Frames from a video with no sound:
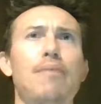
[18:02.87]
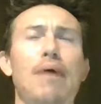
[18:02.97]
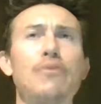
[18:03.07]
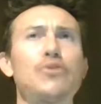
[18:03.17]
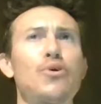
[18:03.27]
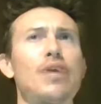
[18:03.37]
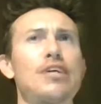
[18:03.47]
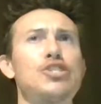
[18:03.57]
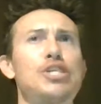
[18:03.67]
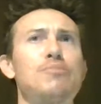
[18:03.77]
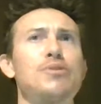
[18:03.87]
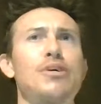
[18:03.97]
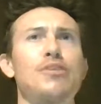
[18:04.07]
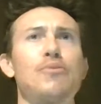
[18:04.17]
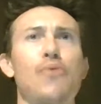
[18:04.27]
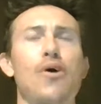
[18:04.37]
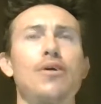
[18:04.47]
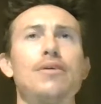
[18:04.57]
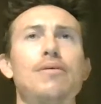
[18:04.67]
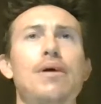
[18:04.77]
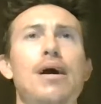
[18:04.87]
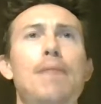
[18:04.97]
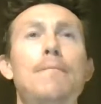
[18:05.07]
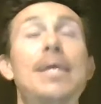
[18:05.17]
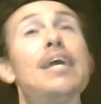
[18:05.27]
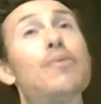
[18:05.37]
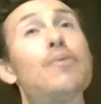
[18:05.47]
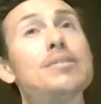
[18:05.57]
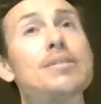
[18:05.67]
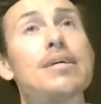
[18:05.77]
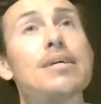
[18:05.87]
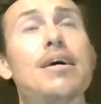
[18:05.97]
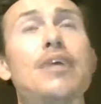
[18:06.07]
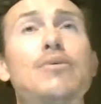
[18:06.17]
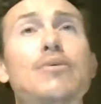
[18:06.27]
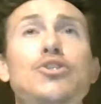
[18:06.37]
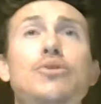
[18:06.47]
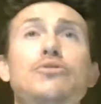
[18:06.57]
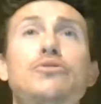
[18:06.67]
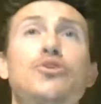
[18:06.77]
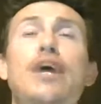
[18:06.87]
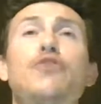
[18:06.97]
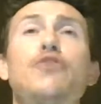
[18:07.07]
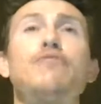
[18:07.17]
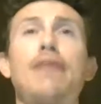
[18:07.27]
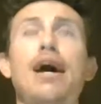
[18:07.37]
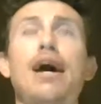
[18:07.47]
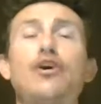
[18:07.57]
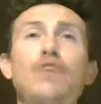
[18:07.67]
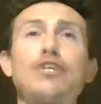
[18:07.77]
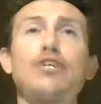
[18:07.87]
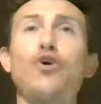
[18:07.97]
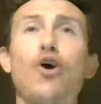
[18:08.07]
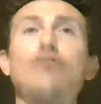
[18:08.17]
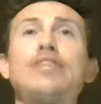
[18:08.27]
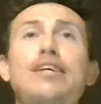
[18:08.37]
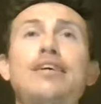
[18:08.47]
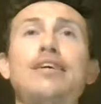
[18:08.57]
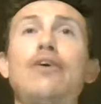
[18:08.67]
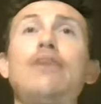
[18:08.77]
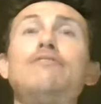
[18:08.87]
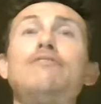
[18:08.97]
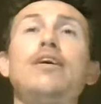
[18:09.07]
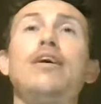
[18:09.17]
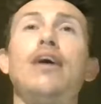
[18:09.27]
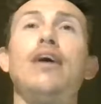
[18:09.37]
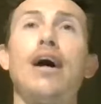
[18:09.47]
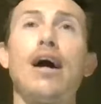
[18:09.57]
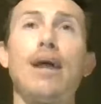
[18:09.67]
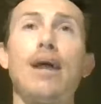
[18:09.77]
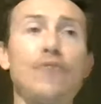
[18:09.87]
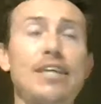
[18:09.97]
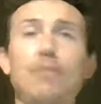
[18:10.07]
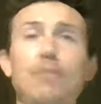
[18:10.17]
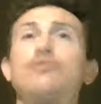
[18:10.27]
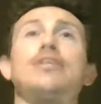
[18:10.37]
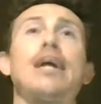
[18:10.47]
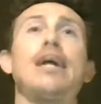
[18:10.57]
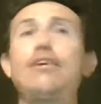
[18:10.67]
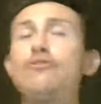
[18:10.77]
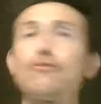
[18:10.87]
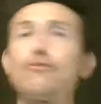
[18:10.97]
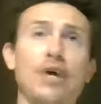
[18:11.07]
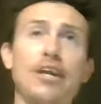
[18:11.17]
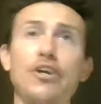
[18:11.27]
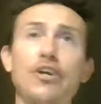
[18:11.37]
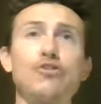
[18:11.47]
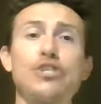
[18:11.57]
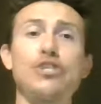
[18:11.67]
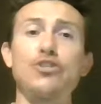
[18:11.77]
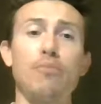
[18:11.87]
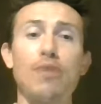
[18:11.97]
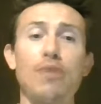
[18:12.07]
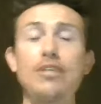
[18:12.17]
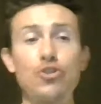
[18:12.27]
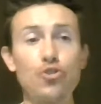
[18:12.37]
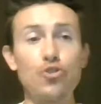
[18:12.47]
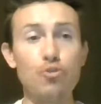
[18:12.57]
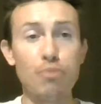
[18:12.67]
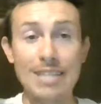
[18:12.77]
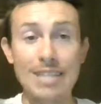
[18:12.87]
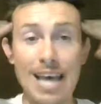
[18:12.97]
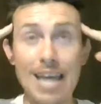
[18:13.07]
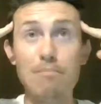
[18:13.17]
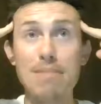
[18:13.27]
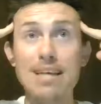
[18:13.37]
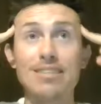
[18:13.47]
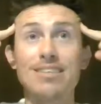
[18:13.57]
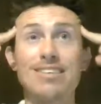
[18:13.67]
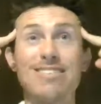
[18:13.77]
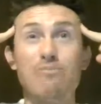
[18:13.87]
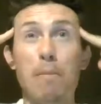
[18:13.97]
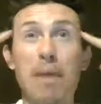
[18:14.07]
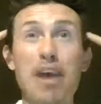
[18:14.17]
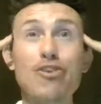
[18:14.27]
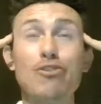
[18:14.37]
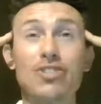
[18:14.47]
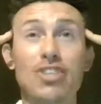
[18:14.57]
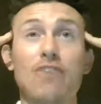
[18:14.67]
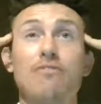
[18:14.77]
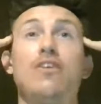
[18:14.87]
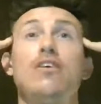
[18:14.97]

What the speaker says: Well, we sold a lot of Jeeps, so I could be wrong. But anyways, so now you've done that. You've got your car taken care of. You got the person out there. They're trying to negotiate you on price. You pretend mentally, you prepare yourself.